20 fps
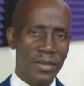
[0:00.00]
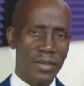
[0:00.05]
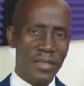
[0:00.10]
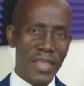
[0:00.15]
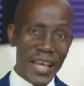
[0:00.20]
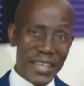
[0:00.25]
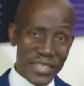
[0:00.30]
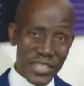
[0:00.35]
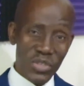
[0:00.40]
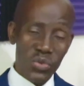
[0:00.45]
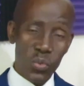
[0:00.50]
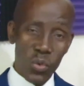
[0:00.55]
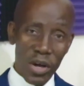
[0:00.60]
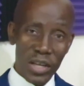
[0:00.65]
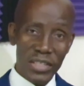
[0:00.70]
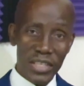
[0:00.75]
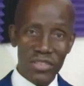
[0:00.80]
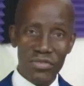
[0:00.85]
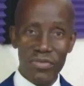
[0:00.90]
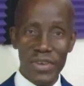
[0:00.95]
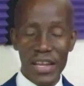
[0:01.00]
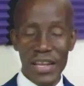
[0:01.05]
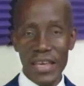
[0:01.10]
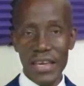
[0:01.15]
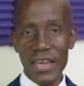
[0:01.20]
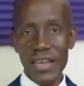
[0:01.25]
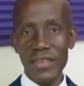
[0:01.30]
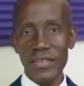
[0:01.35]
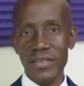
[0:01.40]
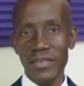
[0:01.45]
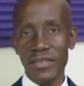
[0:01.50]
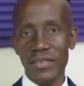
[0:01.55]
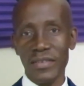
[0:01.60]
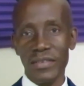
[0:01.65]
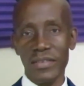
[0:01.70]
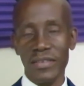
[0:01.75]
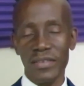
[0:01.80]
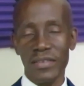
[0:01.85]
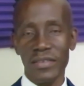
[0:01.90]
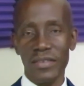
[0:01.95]
That is what it really
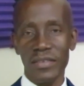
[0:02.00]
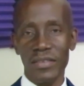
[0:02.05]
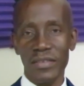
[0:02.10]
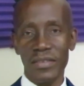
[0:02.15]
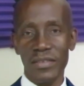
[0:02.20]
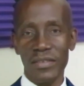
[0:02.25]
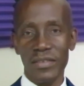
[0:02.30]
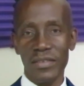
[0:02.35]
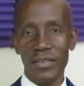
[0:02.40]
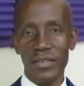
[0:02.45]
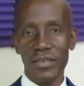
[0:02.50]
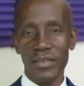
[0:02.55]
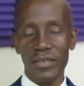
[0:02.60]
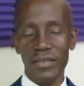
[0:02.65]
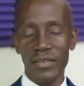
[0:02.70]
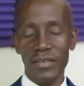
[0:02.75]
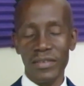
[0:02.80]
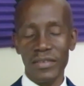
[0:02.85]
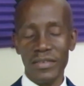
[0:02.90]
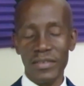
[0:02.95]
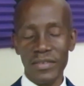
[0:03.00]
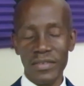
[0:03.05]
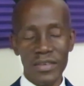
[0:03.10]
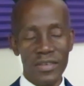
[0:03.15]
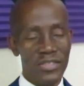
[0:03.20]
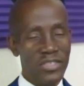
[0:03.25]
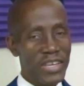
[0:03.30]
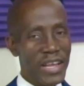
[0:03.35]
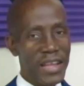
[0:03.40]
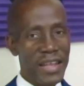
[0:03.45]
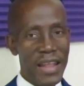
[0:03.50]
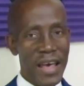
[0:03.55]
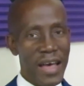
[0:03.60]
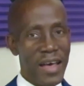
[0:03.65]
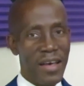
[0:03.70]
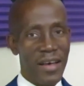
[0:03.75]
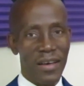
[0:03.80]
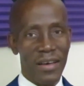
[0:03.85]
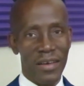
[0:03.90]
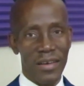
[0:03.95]
is. Such a
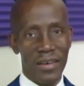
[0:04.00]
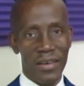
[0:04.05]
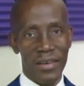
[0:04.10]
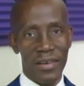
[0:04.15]
liar.